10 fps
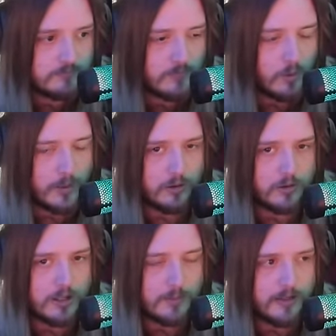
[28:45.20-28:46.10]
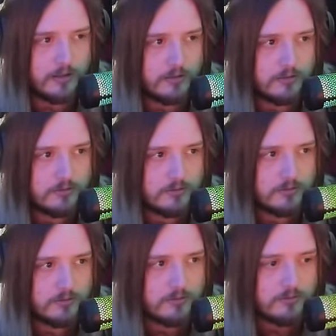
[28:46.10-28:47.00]
Wait, hold on a minute.
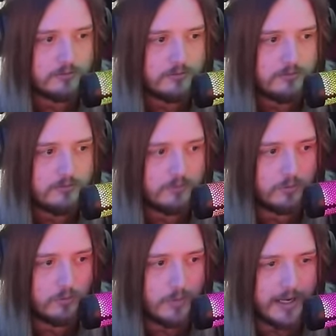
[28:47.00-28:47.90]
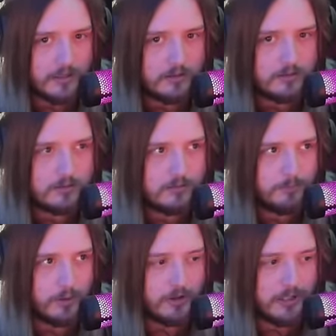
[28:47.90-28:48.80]
Wait,
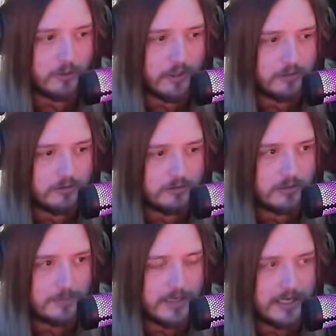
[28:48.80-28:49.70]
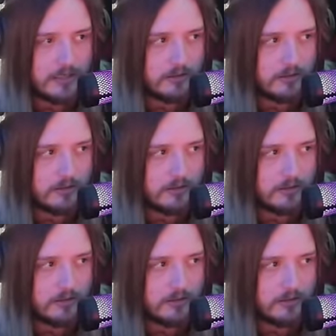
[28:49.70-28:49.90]
pull the Leroy. I'm an idiot.